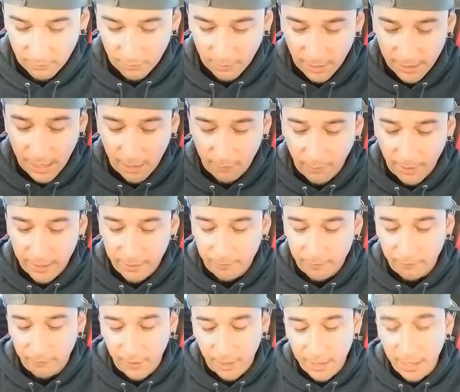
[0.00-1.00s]
I can't wait.
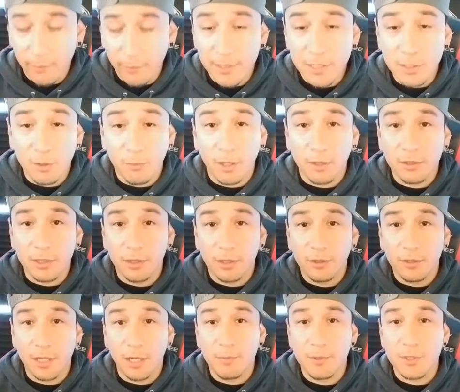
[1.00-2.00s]
I can't wait to go out
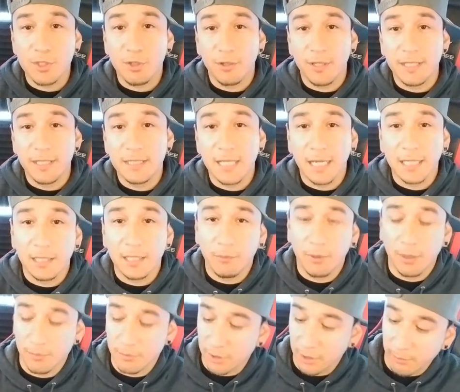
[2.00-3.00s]
there. I'm gonna show you exactly
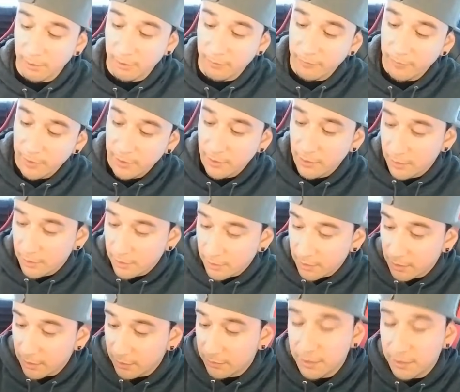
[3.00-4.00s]
what I'm talking about.
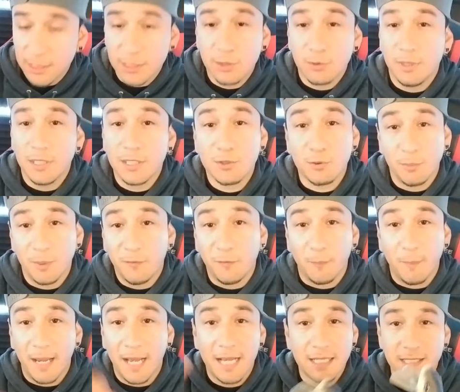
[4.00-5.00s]
This will be for
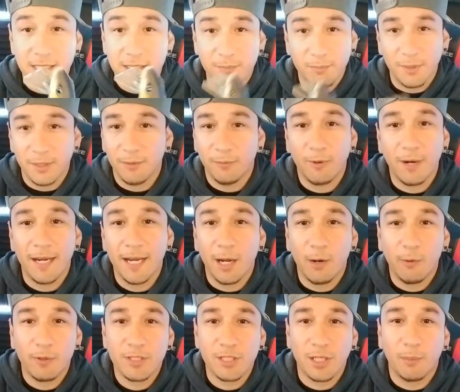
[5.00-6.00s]
bass, but right
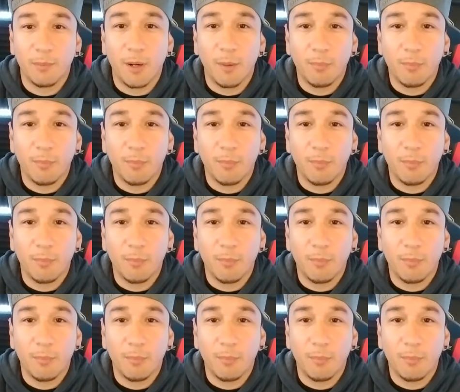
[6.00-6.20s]
now we're talking about